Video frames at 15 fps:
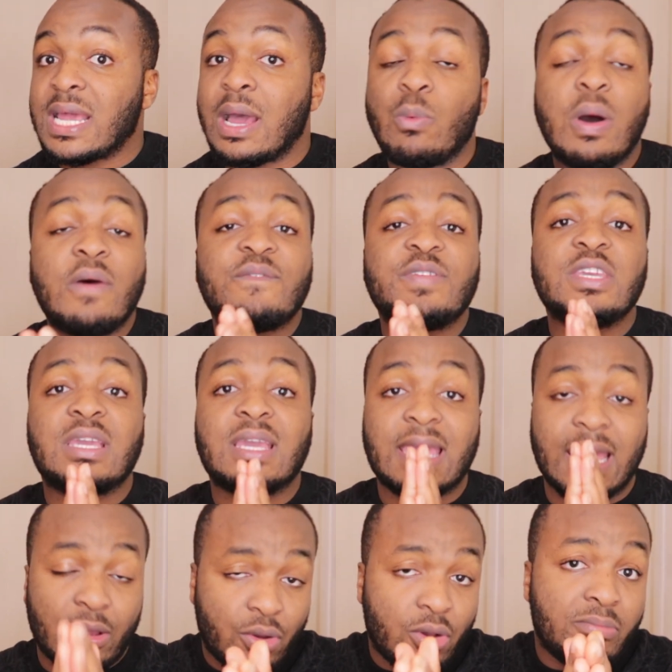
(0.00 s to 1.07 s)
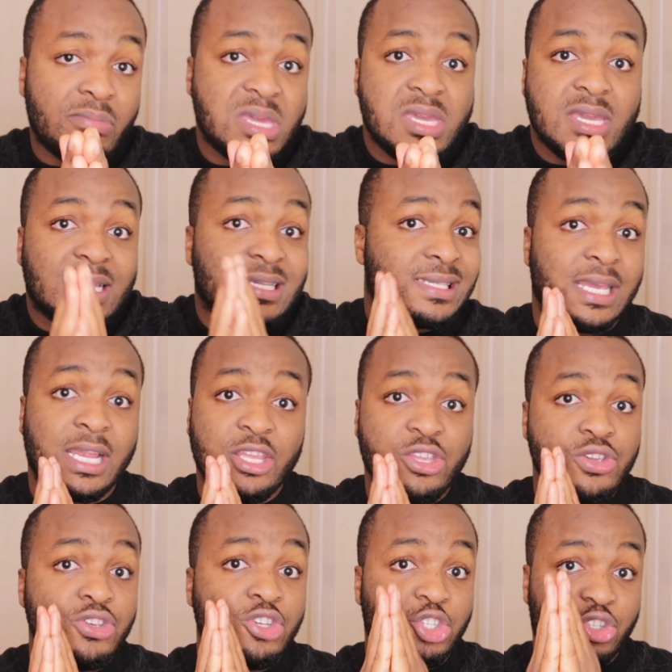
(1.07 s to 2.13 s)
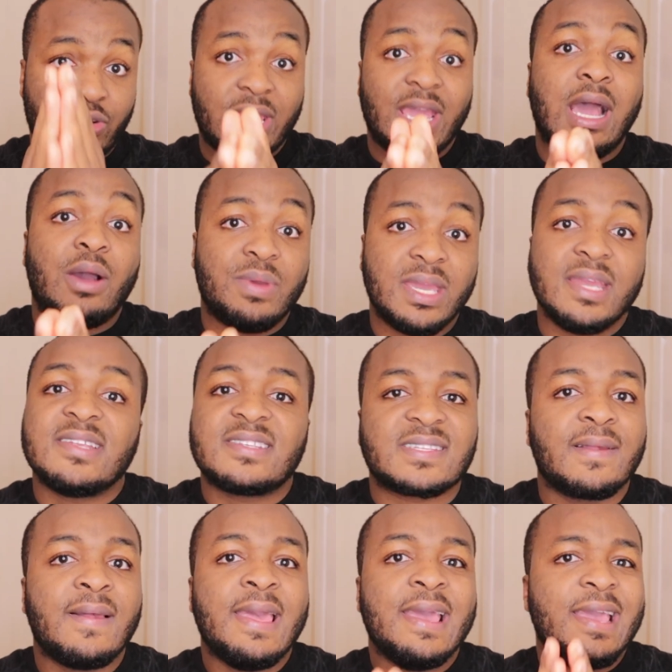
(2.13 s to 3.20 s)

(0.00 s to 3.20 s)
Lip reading: And one thing you can count on me is telling you straight how it is.